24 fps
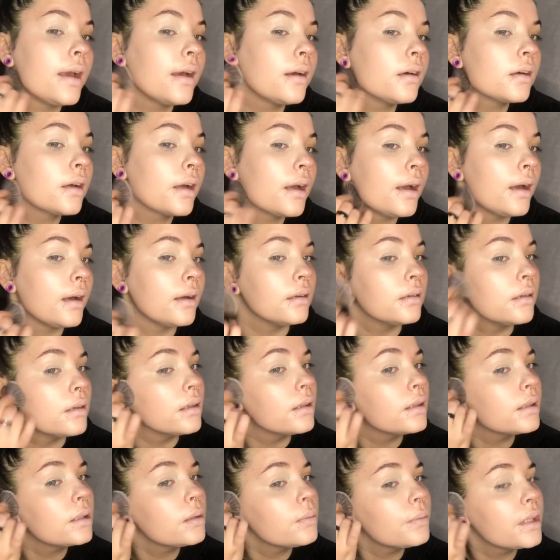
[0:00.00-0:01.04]
and a little
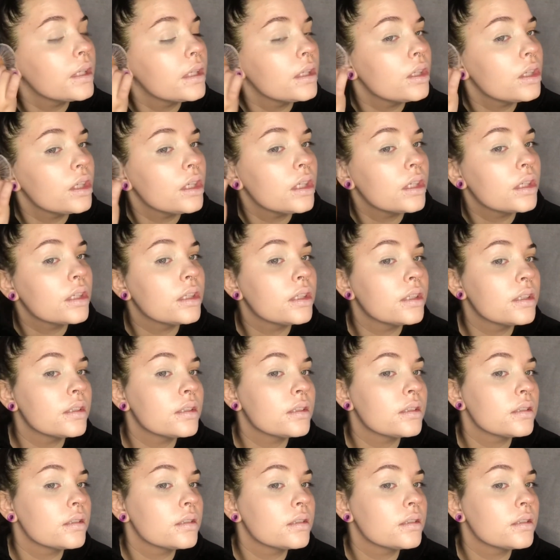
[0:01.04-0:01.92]
bit in your ears.